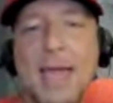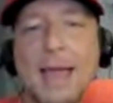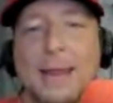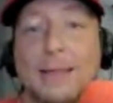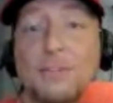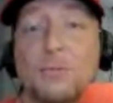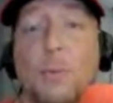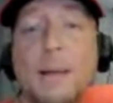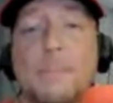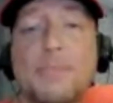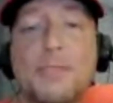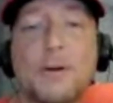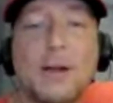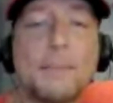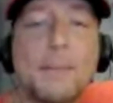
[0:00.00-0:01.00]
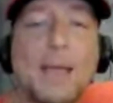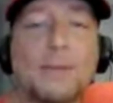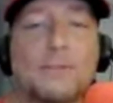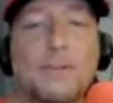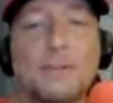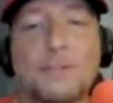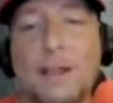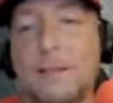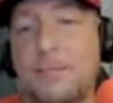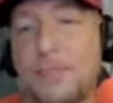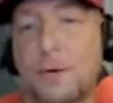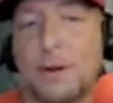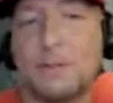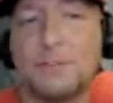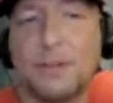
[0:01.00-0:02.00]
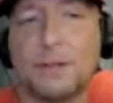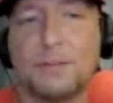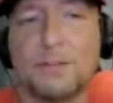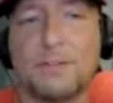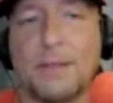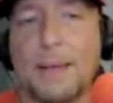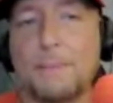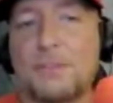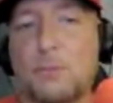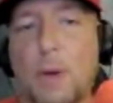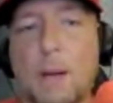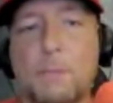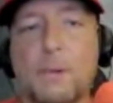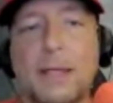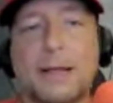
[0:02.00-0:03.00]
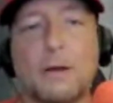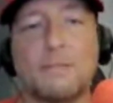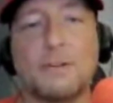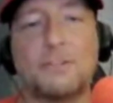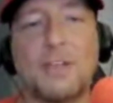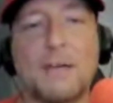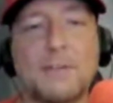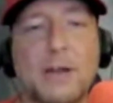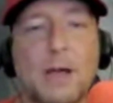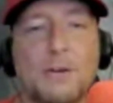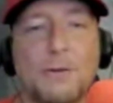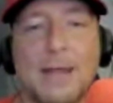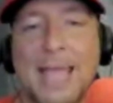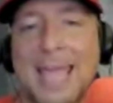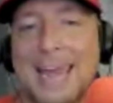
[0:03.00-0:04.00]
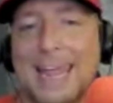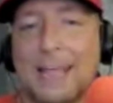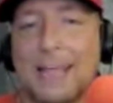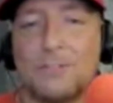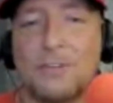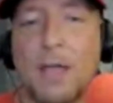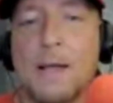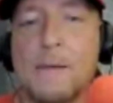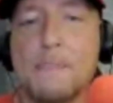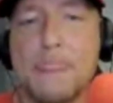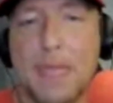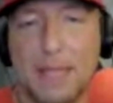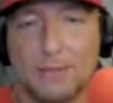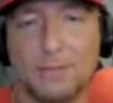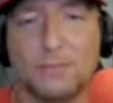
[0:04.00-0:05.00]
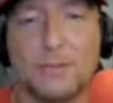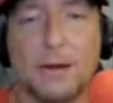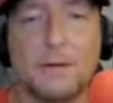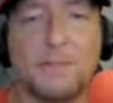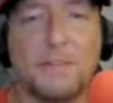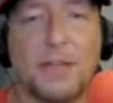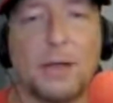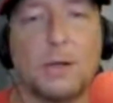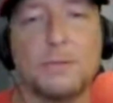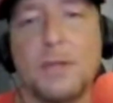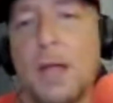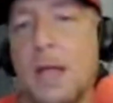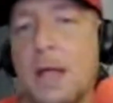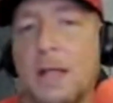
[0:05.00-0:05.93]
and he swiped 30 bases in 36 attempts while playing over 700 innings in center field.